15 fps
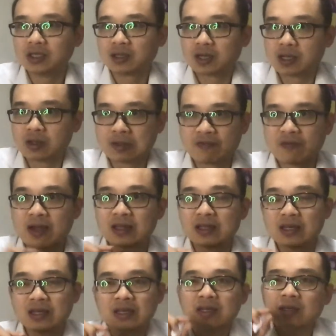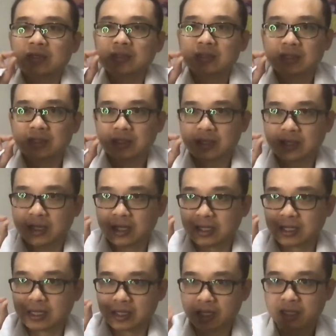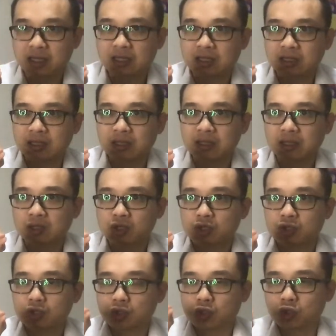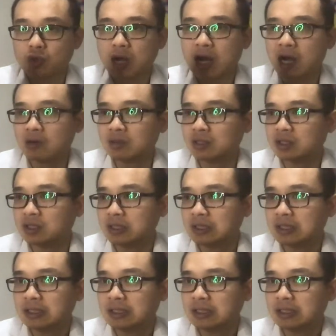Okay, you can find the link and click in to our